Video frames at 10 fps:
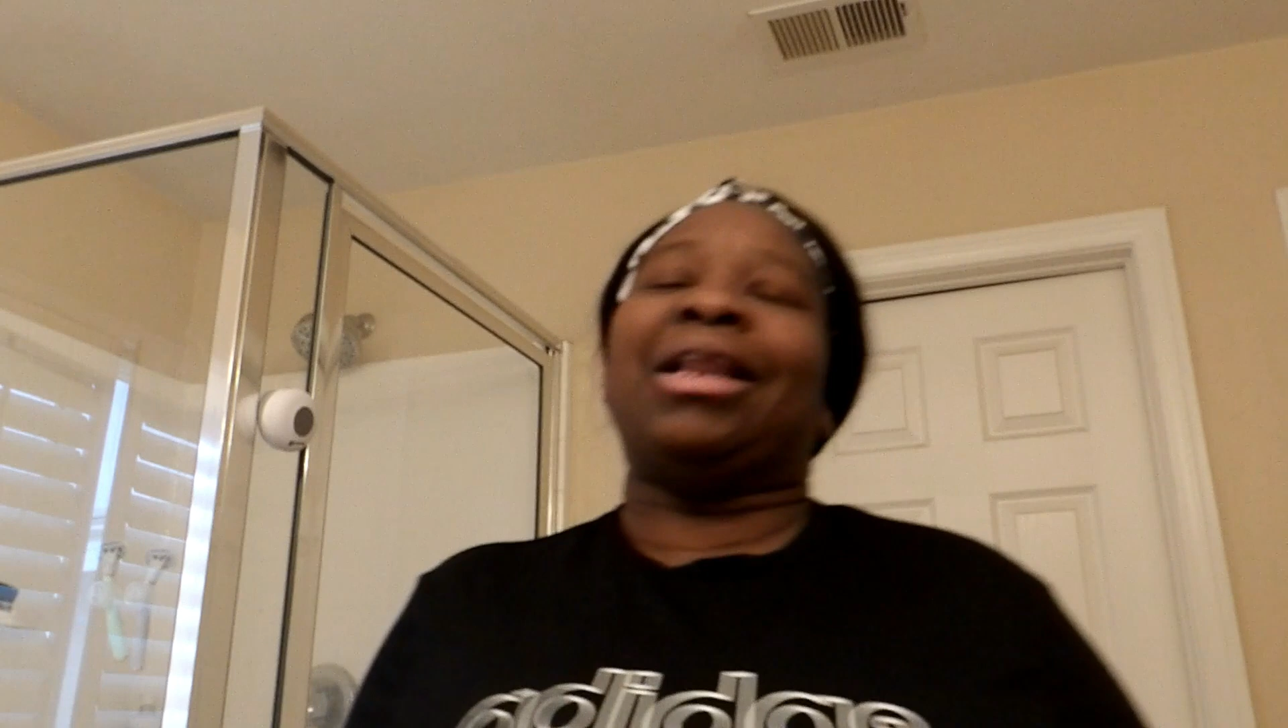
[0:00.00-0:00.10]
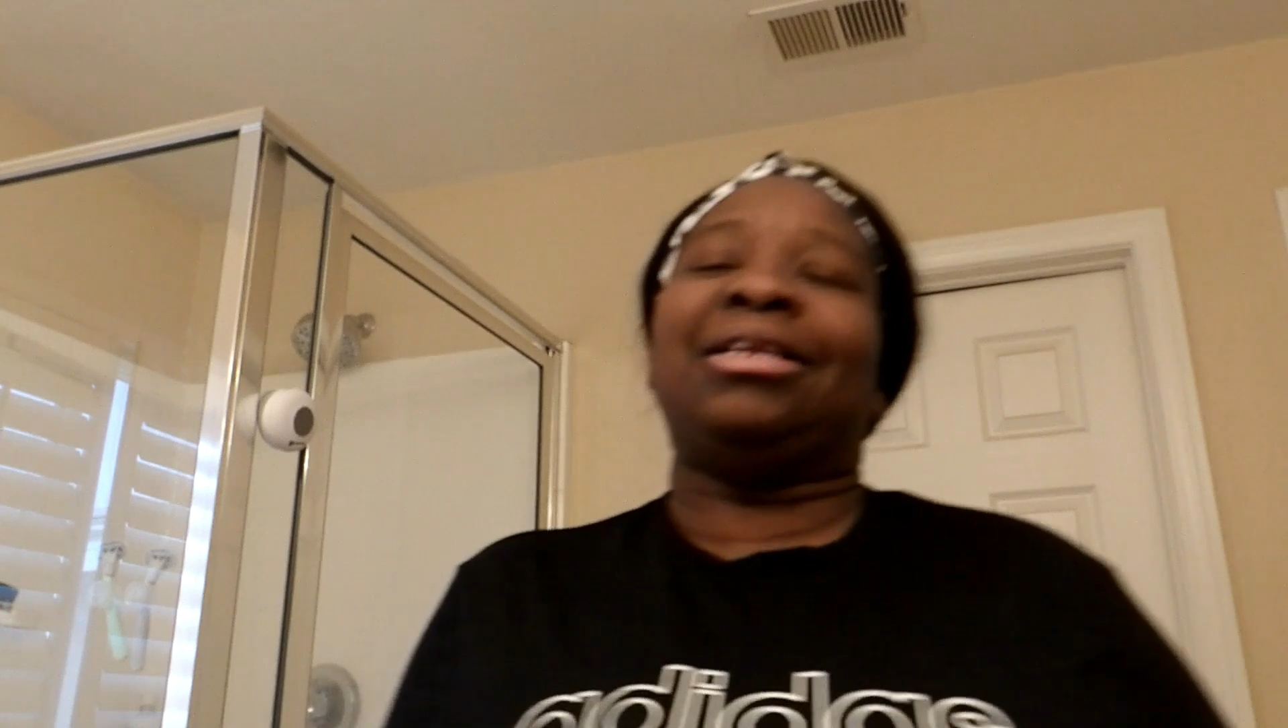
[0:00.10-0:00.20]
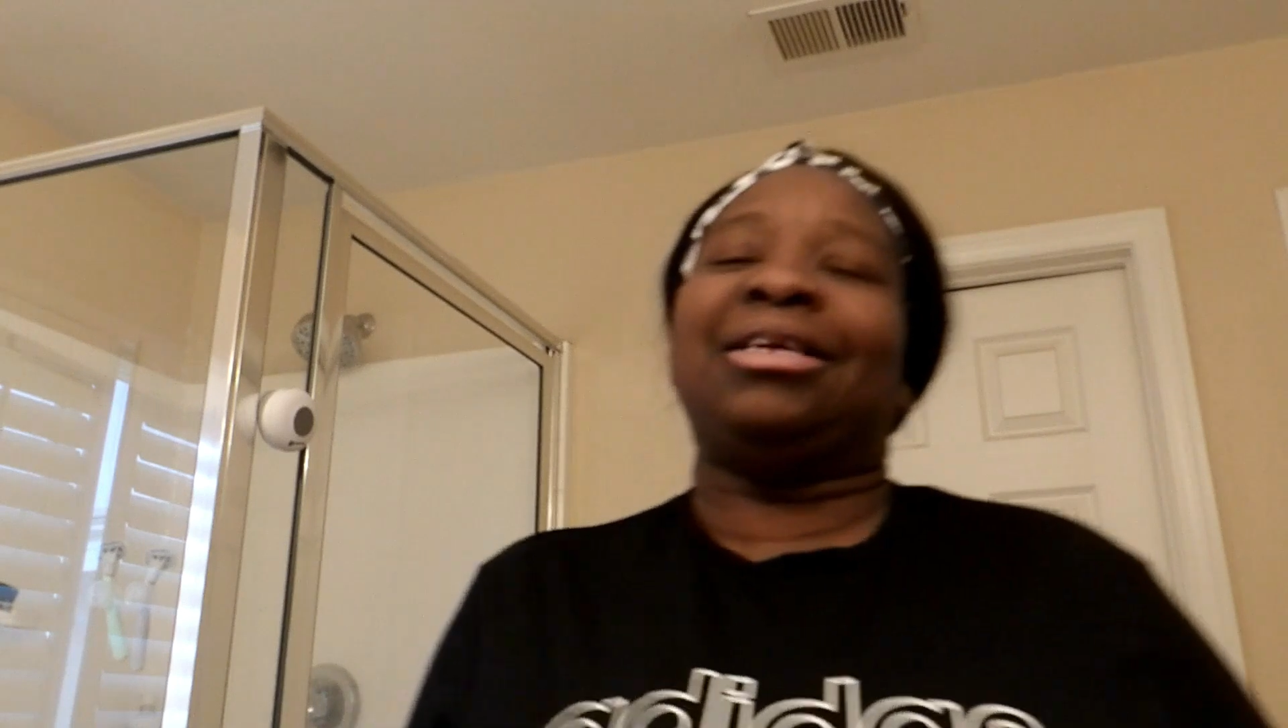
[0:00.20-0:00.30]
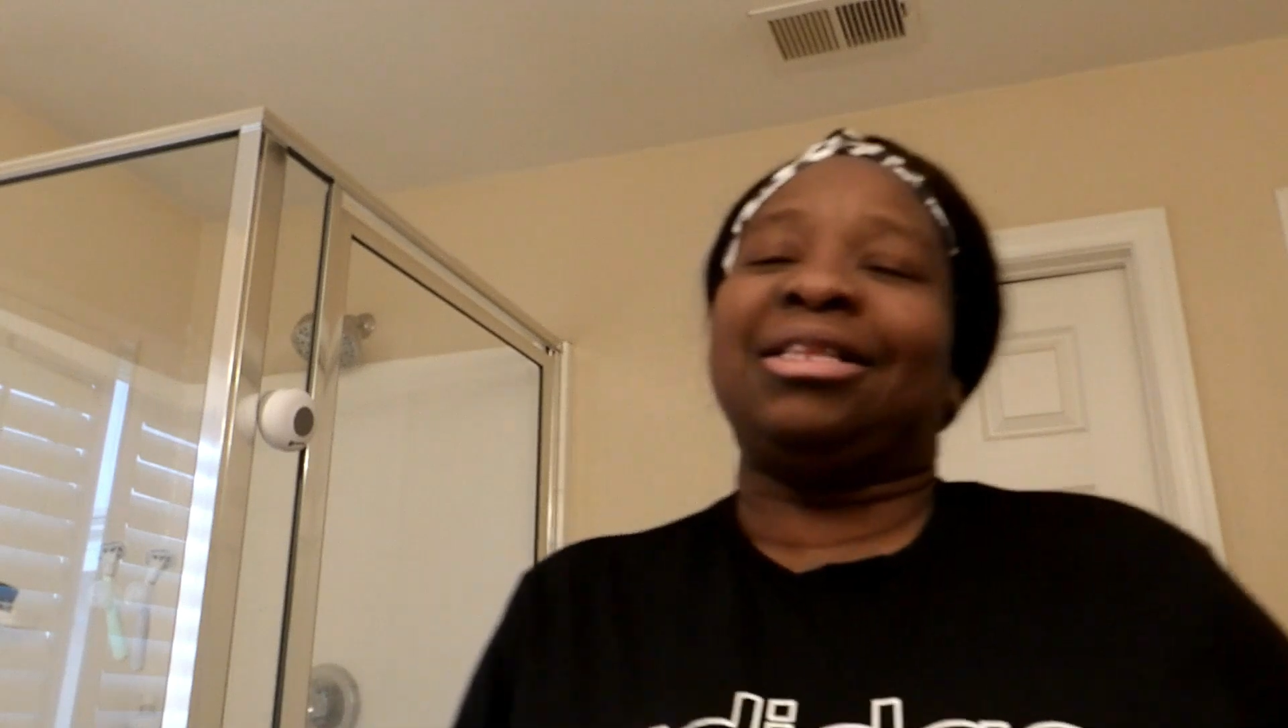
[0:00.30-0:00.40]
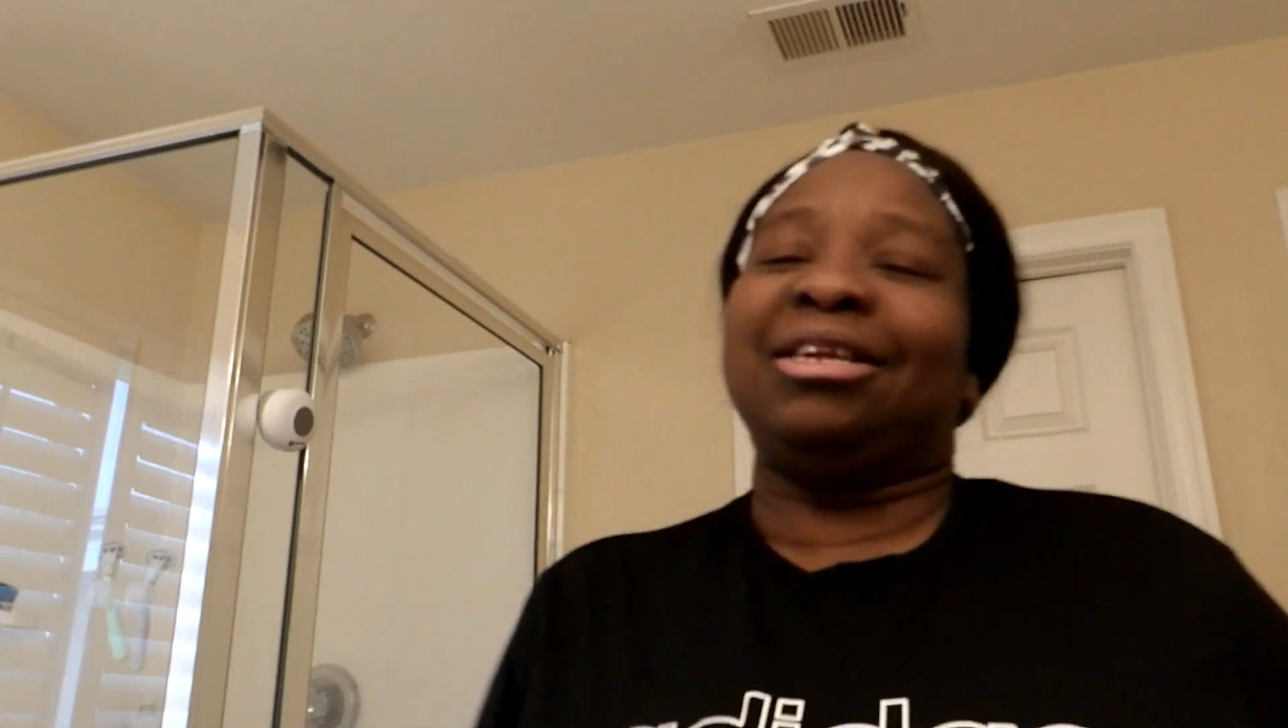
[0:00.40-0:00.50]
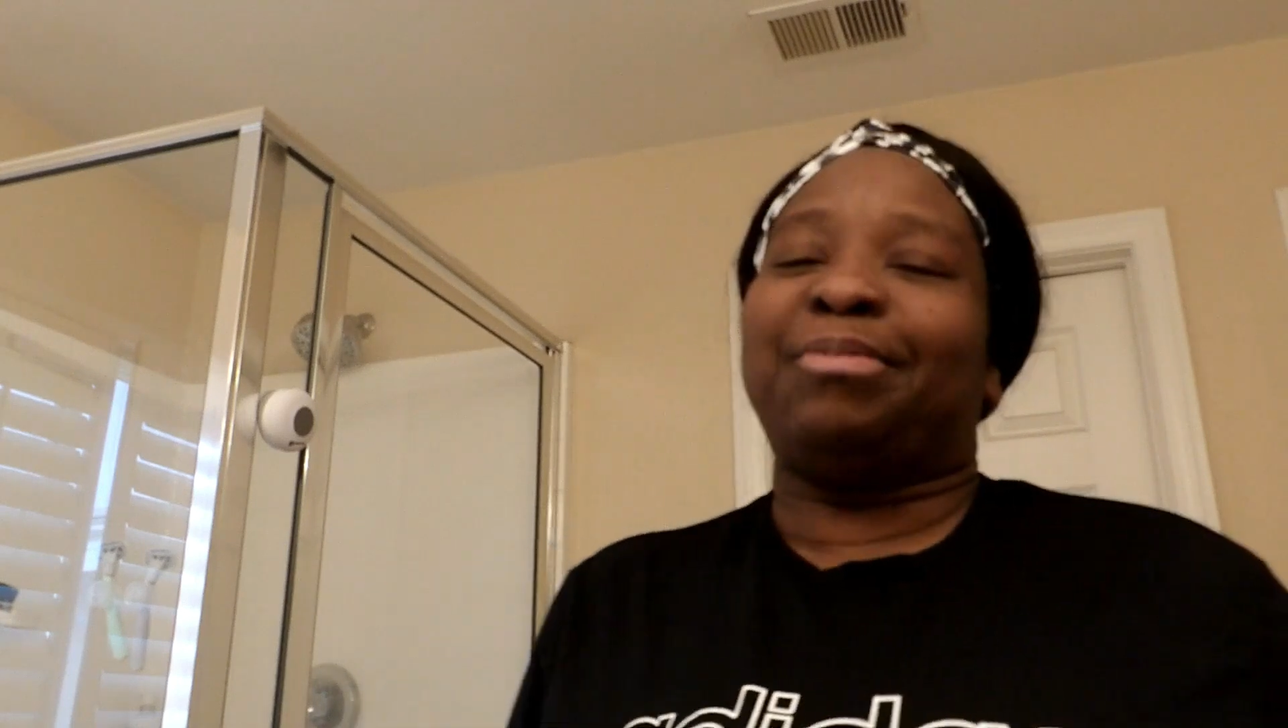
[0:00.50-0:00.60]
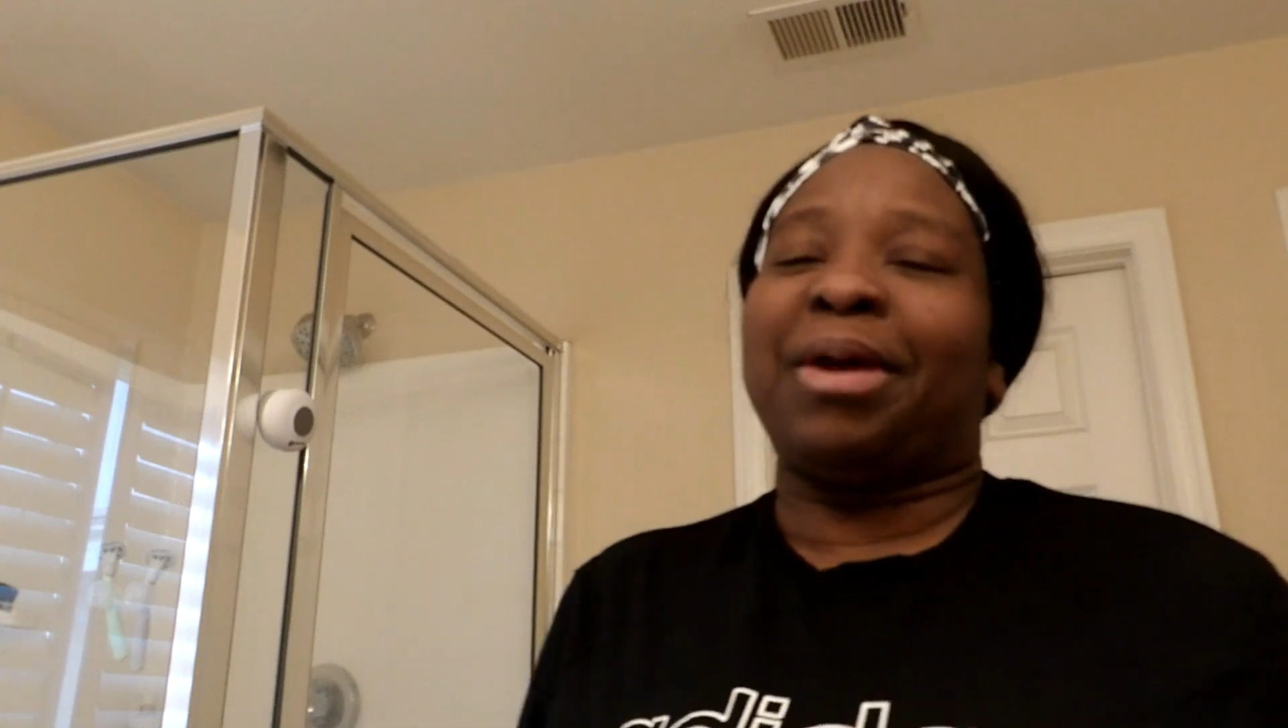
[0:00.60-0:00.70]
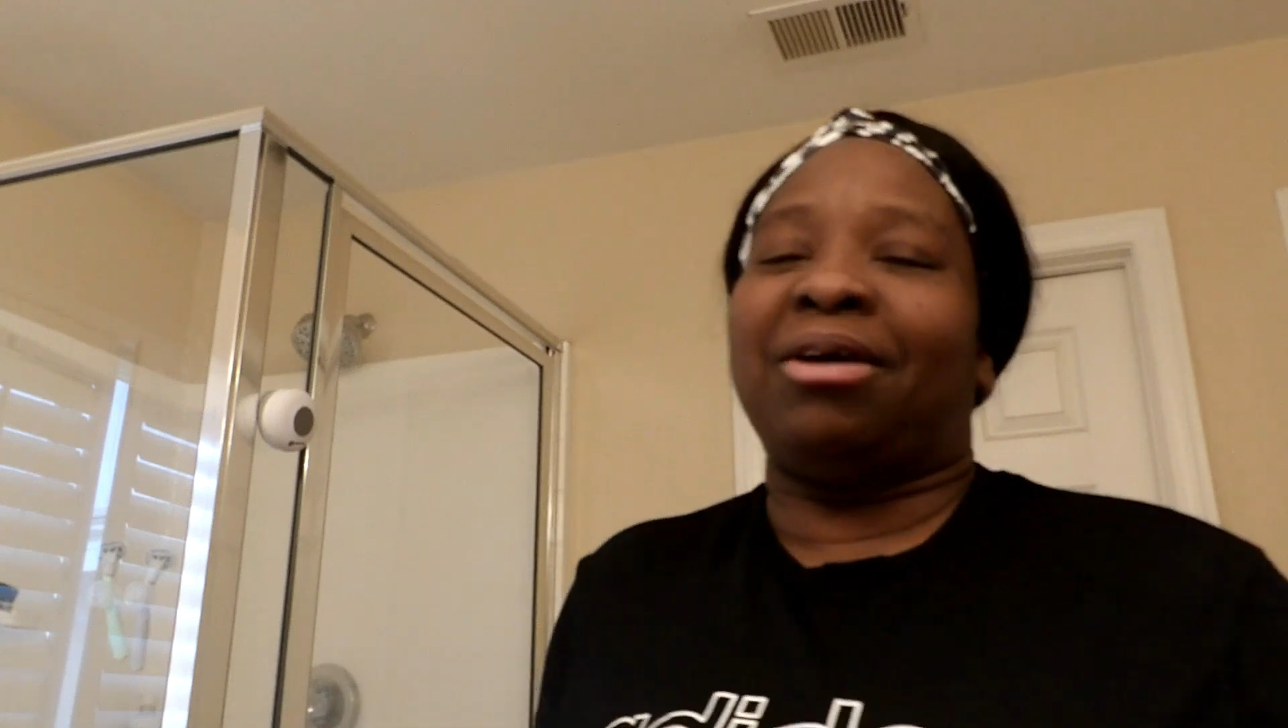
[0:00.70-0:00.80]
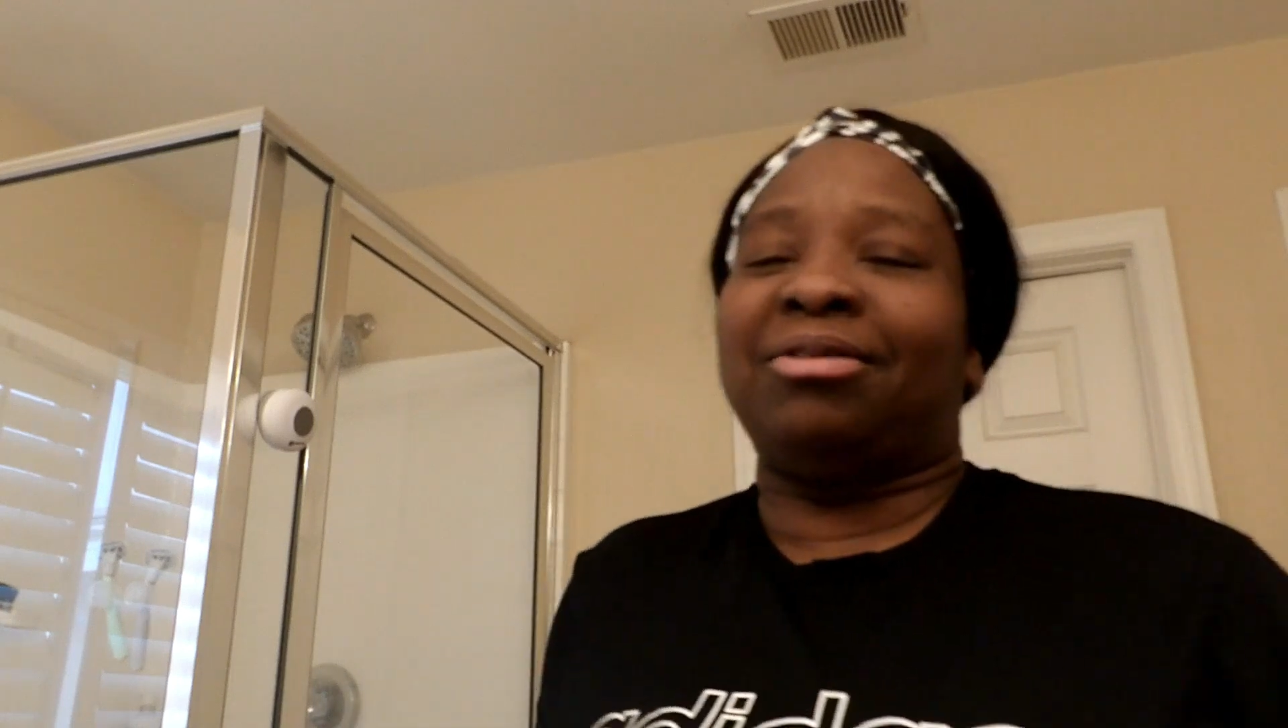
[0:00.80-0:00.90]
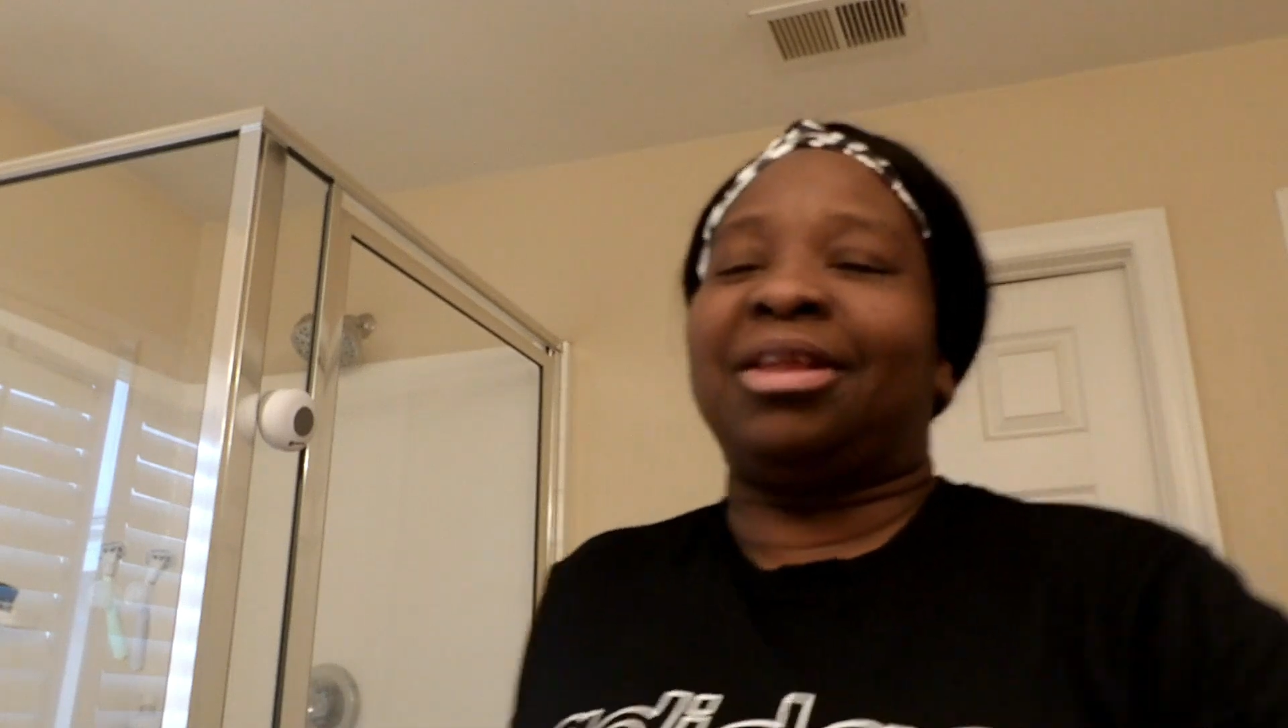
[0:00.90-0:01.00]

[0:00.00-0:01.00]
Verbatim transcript: need to get these pounds